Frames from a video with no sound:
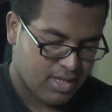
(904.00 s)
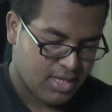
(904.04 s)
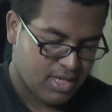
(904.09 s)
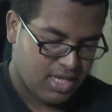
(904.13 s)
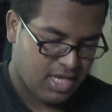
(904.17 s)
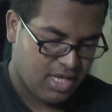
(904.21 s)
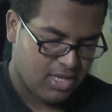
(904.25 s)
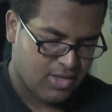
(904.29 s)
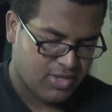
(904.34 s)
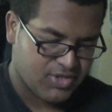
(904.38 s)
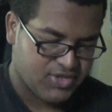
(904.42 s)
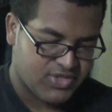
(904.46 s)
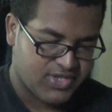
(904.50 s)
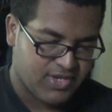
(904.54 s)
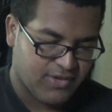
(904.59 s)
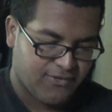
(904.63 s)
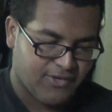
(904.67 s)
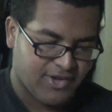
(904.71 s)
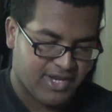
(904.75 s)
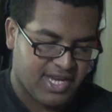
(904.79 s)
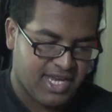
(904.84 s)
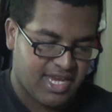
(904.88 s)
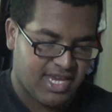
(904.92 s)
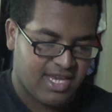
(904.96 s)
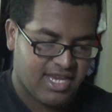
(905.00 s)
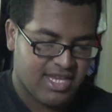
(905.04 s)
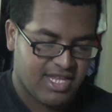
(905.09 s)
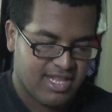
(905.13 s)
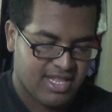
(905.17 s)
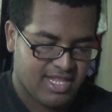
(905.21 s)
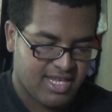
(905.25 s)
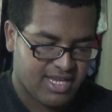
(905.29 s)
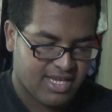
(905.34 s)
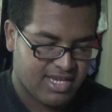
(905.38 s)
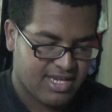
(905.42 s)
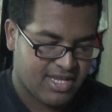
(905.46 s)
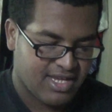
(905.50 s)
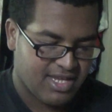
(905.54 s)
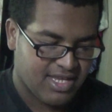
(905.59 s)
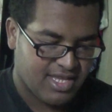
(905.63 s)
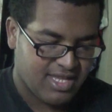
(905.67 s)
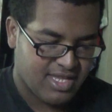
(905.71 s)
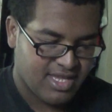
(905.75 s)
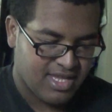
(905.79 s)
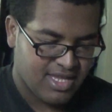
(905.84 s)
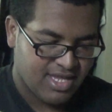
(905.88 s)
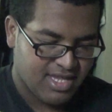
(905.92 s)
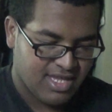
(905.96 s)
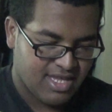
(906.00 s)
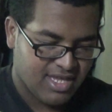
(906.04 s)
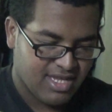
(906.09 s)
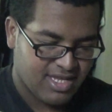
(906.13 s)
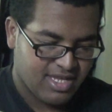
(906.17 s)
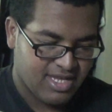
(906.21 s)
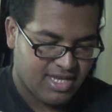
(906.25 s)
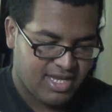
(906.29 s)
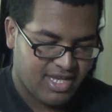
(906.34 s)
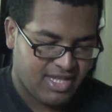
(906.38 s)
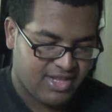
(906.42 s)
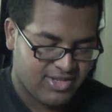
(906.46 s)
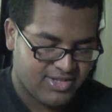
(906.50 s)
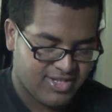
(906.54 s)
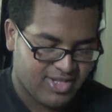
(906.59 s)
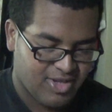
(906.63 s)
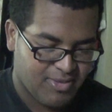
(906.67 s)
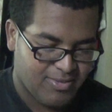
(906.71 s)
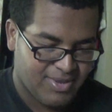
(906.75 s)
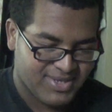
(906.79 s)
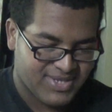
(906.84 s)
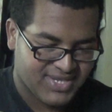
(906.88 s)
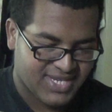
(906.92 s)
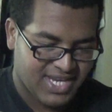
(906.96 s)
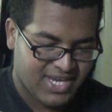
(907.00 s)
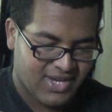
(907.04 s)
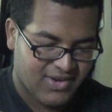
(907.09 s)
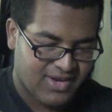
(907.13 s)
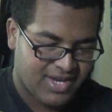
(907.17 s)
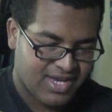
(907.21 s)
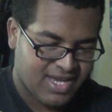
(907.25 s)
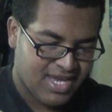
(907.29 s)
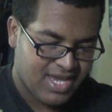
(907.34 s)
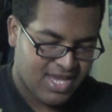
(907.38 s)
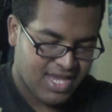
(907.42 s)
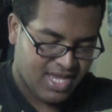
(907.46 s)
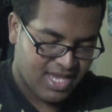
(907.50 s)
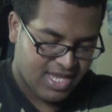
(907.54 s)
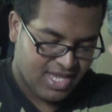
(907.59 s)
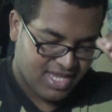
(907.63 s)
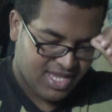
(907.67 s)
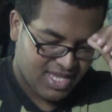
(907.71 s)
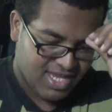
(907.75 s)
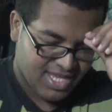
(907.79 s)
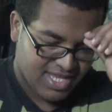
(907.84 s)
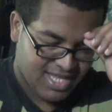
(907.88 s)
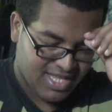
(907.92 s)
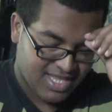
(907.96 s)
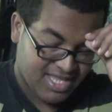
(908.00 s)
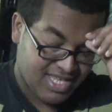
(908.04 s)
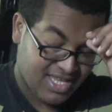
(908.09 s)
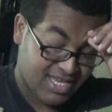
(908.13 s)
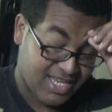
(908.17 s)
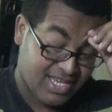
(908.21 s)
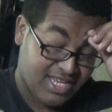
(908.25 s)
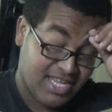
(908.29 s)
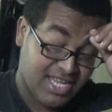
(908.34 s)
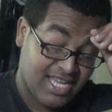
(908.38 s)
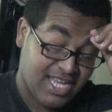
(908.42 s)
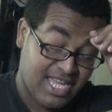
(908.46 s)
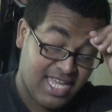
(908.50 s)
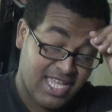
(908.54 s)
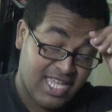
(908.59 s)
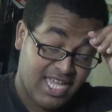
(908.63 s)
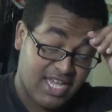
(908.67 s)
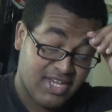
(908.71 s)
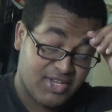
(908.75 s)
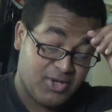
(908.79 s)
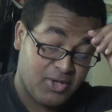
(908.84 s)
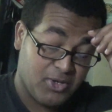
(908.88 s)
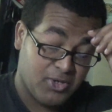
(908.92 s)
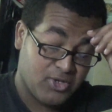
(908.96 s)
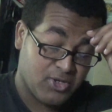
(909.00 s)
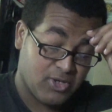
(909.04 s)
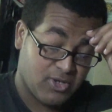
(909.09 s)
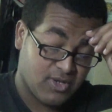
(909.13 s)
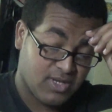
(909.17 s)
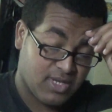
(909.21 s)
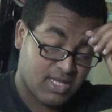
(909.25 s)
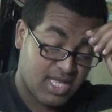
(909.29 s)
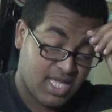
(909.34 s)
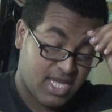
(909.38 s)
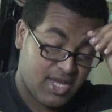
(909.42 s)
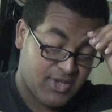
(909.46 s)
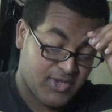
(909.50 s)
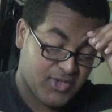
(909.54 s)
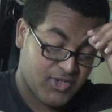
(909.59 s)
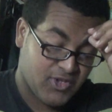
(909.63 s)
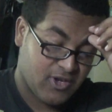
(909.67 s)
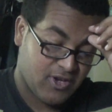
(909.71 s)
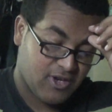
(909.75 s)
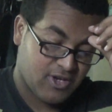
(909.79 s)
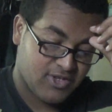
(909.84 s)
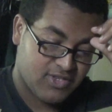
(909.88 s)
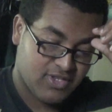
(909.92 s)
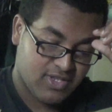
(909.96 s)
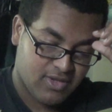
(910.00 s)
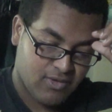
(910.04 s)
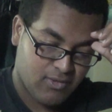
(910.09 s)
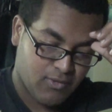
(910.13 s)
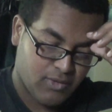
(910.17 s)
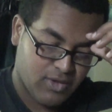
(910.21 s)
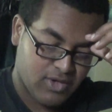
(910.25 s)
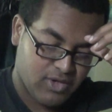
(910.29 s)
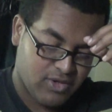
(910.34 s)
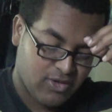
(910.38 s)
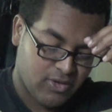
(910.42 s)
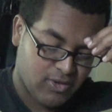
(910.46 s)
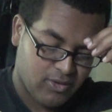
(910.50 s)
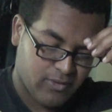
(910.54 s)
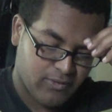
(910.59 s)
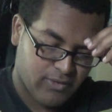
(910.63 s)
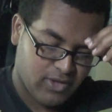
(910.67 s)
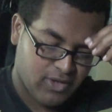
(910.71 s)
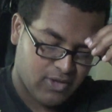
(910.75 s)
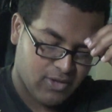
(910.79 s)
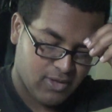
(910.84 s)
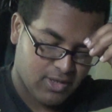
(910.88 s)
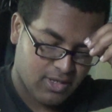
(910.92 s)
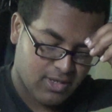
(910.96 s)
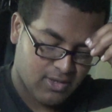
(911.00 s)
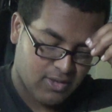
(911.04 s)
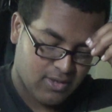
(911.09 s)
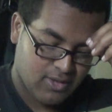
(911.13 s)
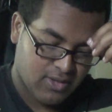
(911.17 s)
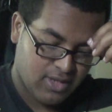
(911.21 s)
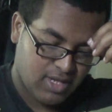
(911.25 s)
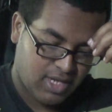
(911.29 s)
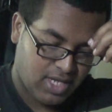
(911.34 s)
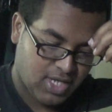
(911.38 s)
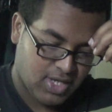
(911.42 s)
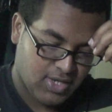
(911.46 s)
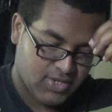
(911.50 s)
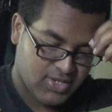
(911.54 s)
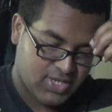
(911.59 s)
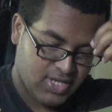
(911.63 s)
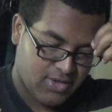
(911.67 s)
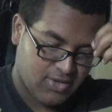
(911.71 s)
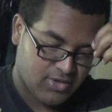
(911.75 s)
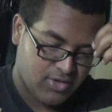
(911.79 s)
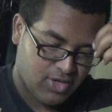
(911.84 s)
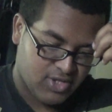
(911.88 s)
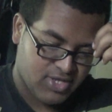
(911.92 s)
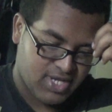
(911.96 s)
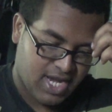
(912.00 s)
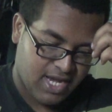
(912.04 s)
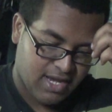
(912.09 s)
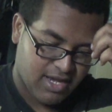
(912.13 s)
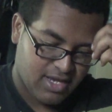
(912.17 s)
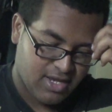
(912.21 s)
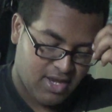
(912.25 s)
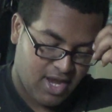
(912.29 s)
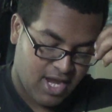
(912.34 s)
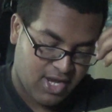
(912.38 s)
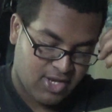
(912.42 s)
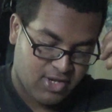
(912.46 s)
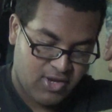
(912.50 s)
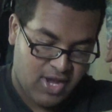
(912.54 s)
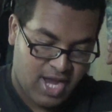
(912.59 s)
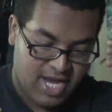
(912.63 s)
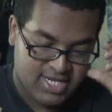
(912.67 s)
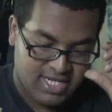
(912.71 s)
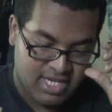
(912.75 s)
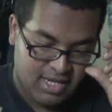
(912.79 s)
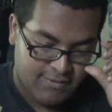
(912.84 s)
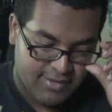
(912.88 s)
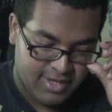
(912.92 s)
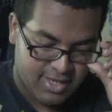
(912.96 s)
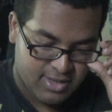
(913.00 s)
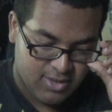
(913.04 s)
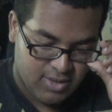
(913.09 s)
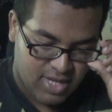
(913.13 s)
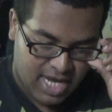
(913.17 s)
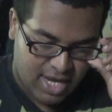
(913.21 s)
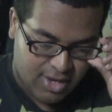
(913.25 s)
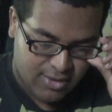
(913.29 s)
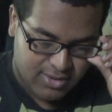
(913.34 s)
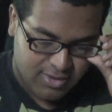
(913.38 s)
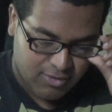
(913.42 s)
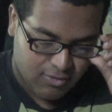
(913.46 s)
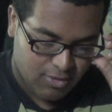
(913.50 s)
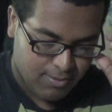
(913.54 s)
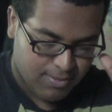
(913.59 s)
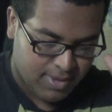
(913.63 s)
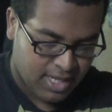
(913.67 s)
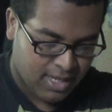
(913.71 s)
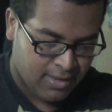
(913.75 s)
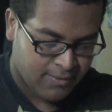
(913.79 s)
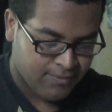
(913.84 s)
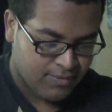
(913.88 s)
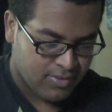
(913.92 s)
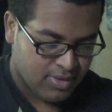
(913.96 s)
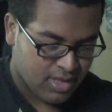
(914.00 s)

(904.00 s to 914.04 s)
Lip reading: he looks differently. Like he looks a little bit scary. Like as usual, clowns are when you're little. He yells out, your activities outdoor would be